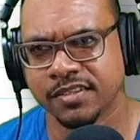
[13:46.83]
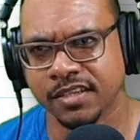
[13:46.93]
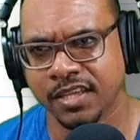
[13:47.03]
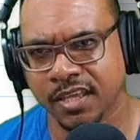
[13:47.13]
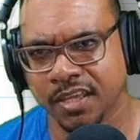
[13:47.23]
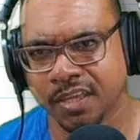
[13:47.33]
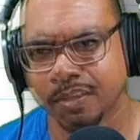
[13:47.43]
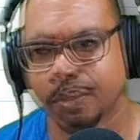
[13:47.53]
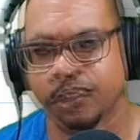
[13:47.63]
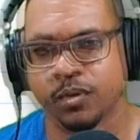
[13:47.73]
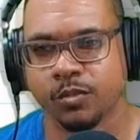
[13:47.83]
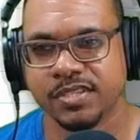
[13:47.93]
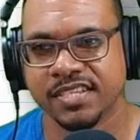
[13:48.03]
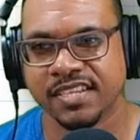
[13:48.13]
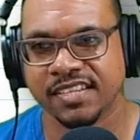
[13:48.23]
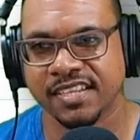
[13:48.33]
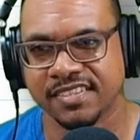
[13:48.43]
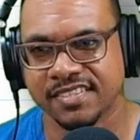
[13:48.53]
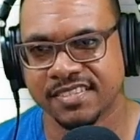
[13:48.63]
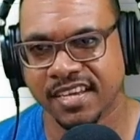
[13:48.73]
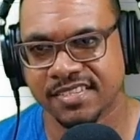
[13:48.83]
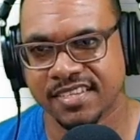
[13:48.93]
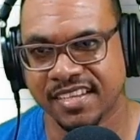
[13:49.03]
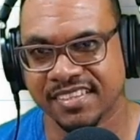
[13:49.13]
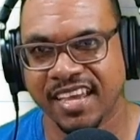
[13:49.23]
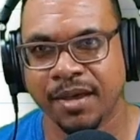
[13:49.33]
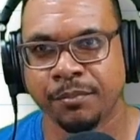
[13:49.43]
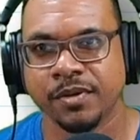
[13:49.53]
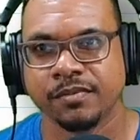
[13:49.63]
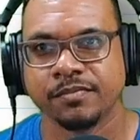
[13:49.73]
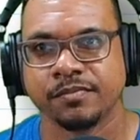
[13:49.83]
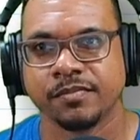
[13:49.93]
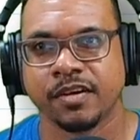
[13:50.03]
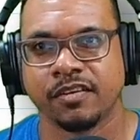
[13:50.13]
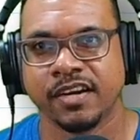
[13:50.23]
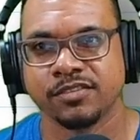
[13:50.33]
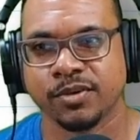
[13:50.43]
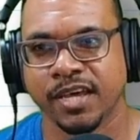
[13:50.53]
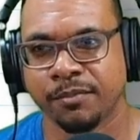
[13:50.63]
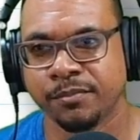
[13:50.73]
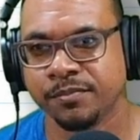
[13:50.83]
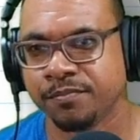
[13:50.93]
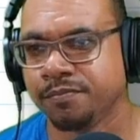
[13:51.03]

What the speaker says: to a. We've seen it intersects at M. All right, so M.